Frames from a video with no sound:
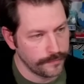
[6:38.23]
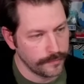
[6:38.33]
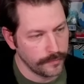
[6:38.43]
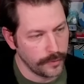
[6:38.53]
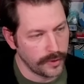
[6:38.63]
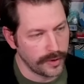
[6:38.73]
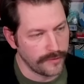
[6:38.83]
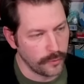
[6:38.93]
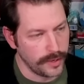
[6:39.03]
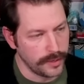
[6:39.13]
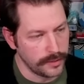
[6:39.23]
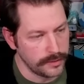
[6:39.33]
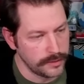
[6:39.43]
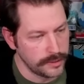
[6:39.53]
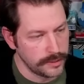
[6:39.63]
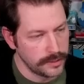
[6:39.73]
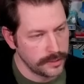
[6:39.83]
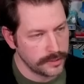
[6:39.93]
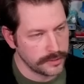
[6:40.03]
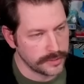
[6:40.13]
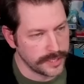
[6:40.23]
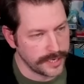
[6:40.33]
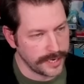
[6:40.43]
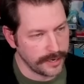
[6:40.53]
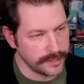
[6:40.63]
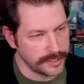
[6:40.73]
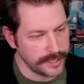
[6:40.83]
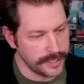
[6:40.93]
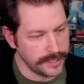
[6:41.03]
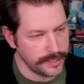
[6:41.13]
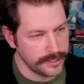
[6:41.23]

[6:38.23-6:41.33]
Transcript: We don't have Will, so it's not guaranteed.